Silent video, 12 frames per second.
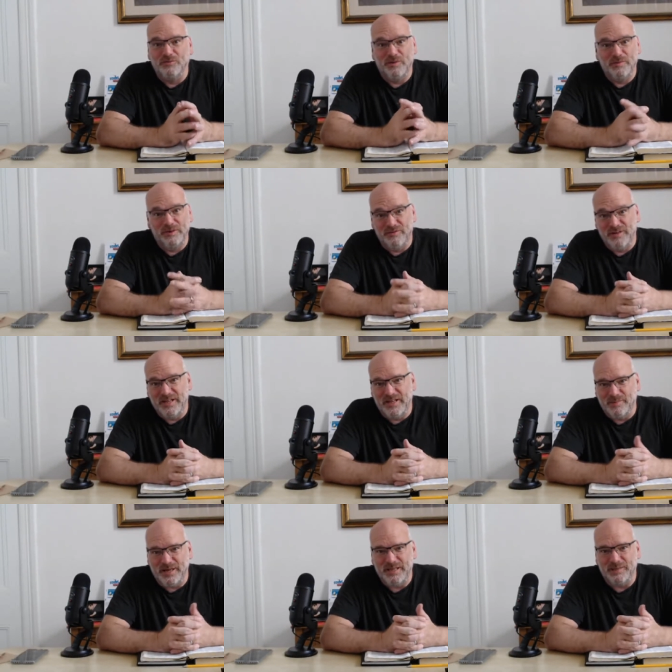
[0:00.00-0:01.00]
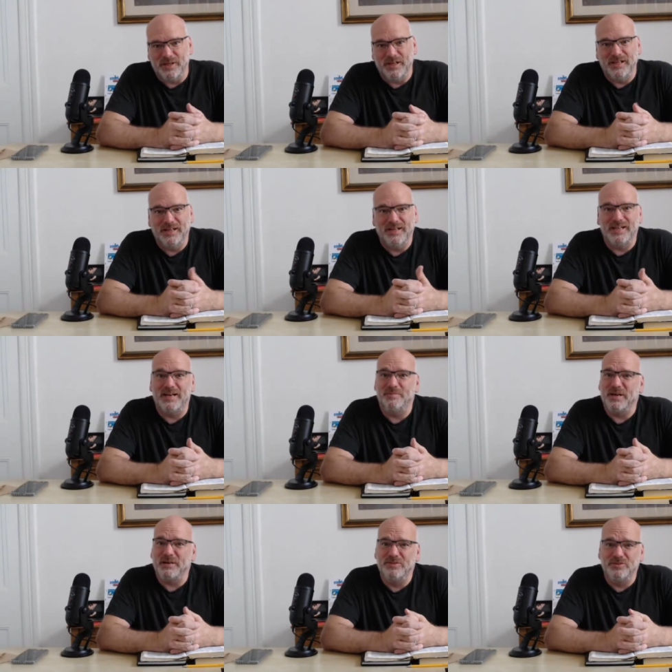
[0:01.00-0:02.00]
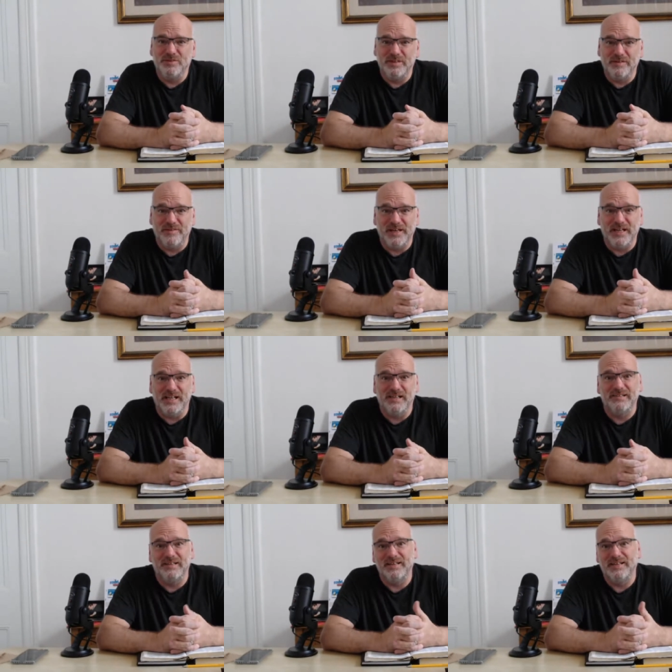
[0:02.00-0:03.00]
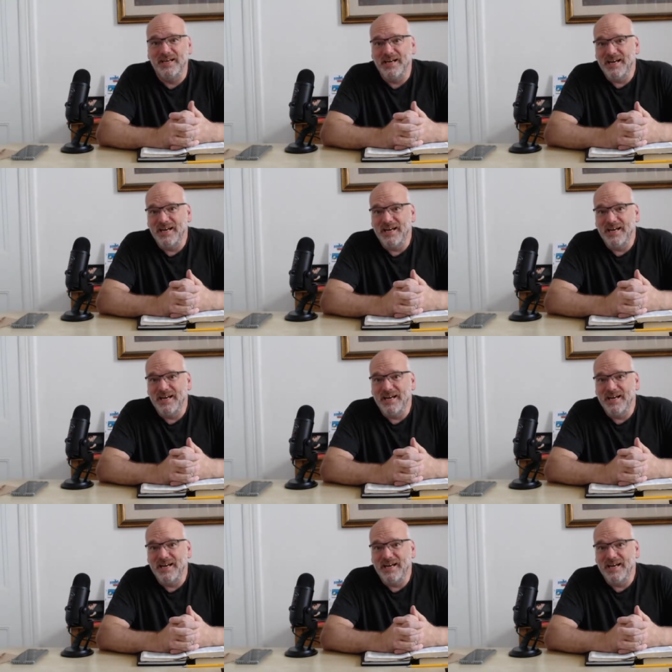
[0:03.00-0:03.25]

when we read the Bible, and then it becomes too difficult and